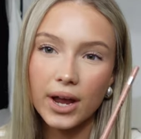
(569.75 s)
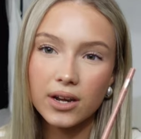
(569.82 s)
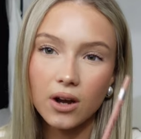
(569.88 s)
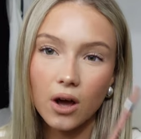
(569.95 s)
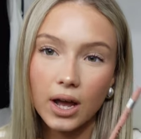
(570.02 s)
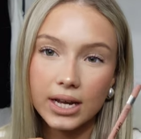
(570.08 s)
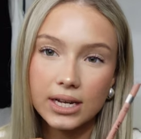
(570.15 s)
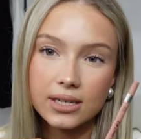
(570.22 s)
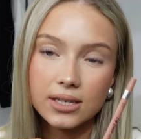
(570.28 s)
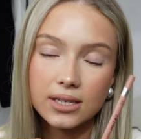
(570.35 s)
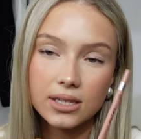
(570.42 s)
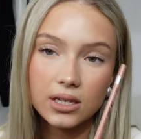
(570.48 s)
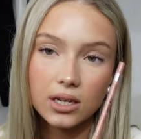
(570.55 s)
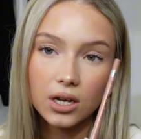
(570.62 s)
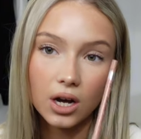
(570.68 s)
a
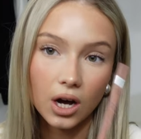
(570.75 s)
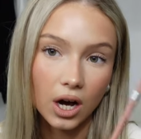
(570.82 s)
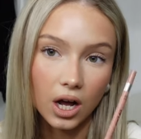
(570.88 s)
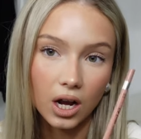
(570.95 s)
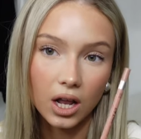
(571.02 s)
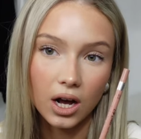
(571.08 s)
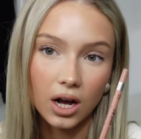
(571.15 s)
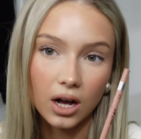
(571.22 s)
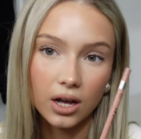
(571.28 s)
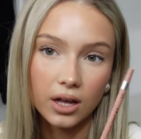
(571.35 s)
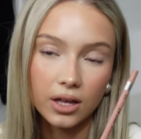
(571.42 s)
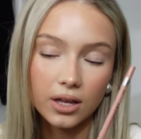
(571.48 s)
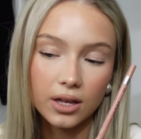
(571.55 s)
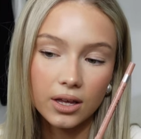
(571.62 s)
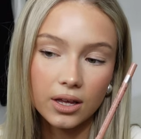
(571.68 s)
nice
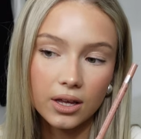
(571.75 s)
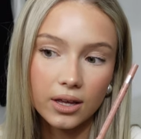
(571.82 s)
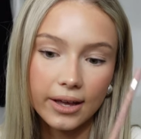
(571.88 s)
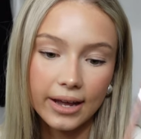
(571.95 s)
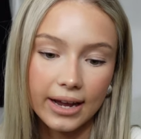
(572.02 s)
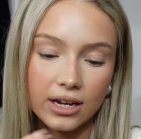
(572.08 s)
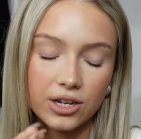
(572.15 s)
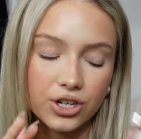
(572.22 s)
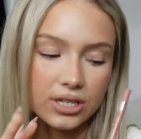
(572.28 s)
colour-ish.